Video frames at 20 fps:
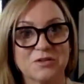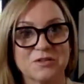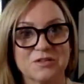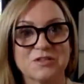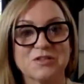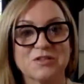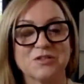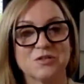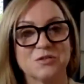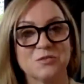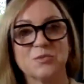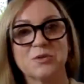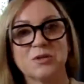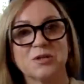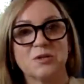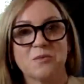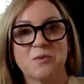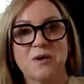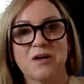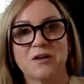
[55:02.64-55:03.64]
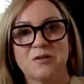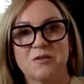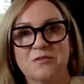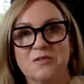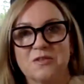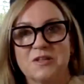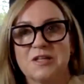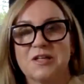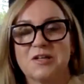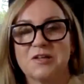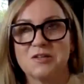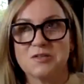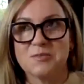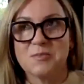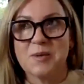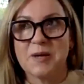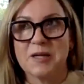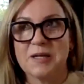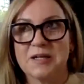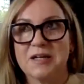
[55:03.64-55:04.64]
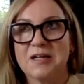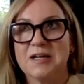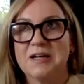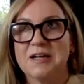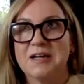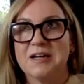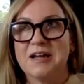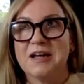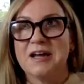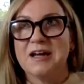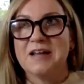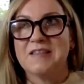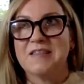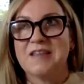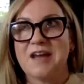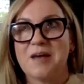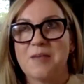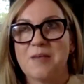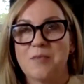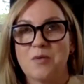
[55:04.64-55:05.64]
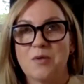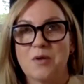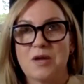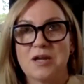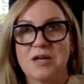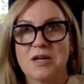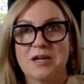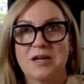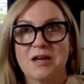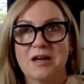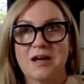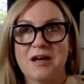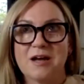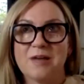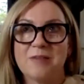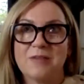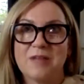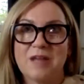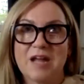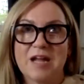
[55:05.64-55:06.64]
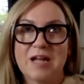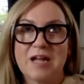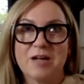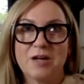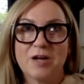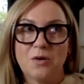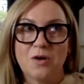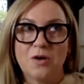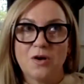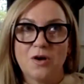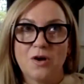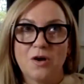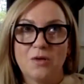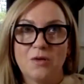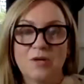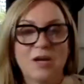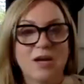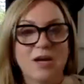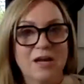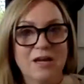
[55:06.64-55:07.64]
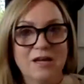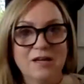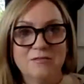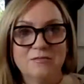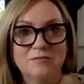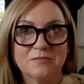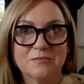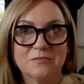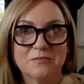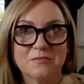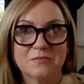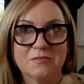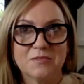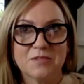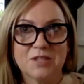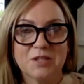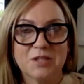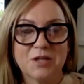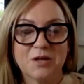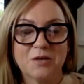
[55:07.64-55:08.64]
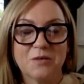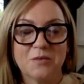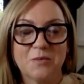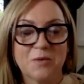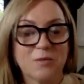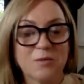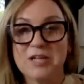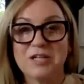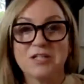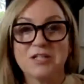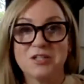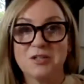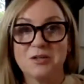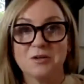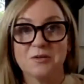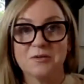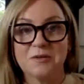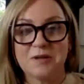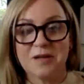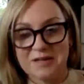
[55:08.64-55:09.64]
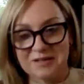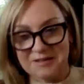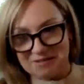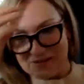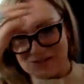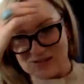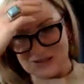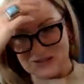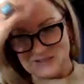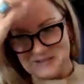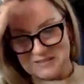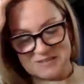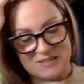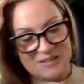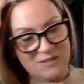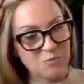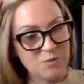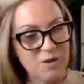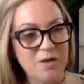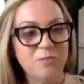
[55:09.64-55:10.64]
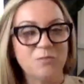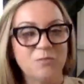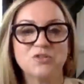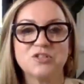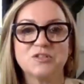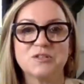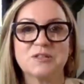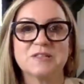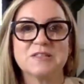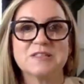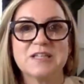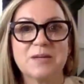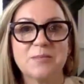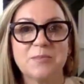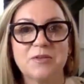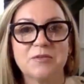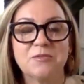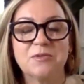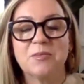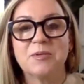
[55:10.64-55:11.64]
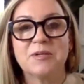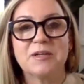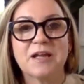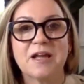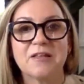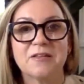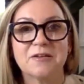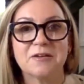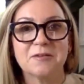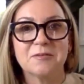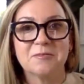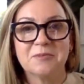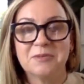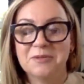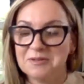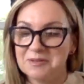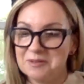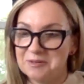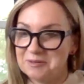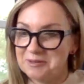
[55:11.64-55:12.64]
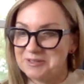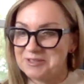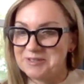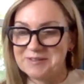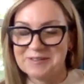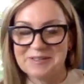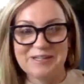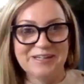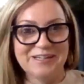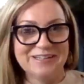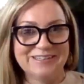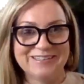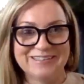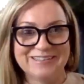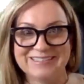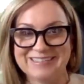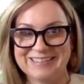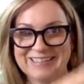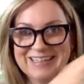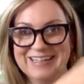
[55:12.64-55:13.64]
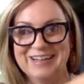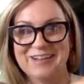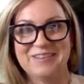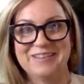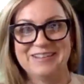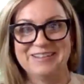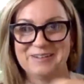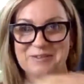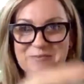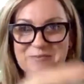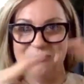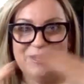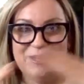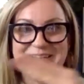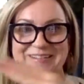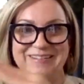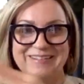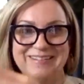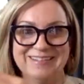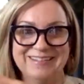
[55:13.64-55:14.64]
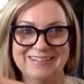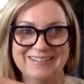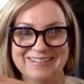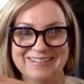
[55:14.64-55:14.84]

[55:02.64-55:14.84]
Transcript: to do pretty well over the years. But at that point, I'm like, okay, what are we going to do? And Jessie said, well, we're just going to staple the ribbon together. Just going to all these pieces